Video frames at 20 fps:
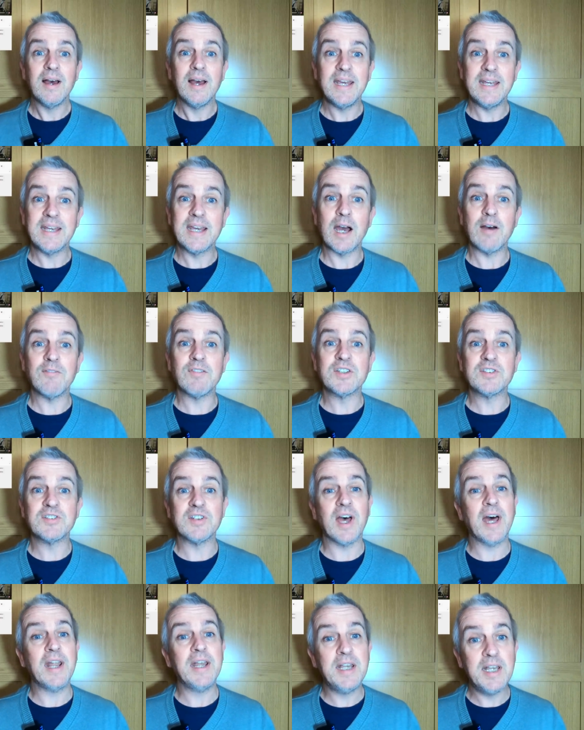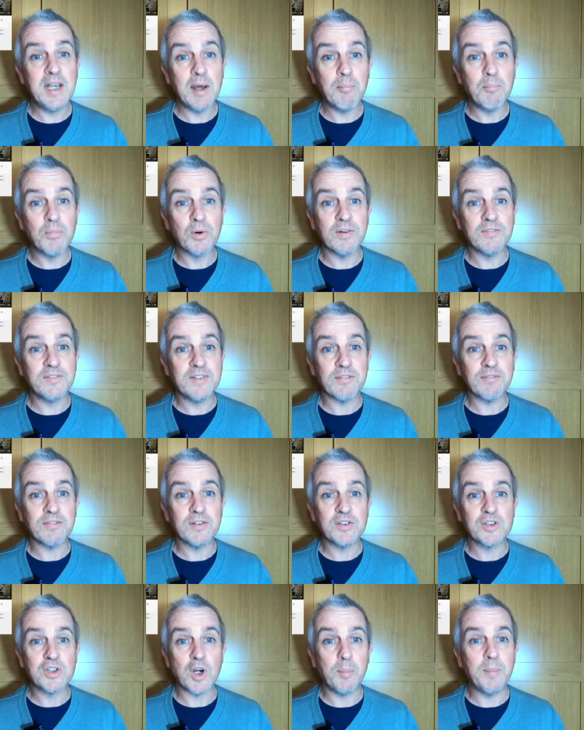He covers a number of
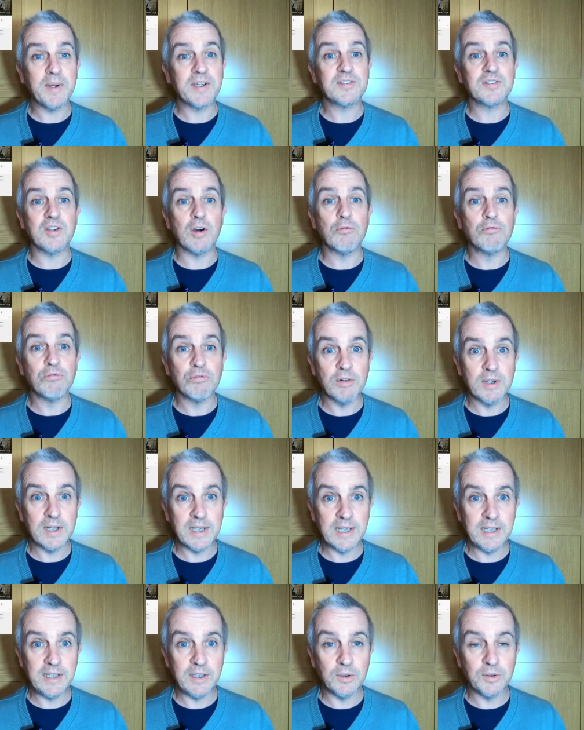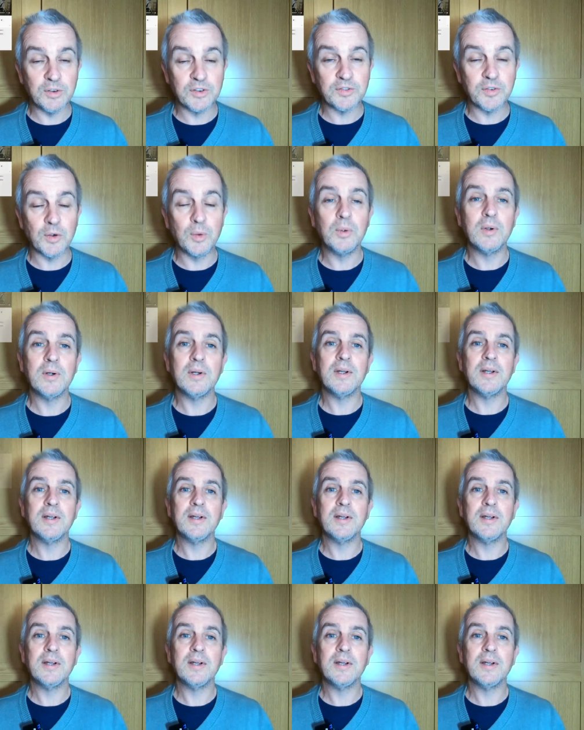different topics that are really useful.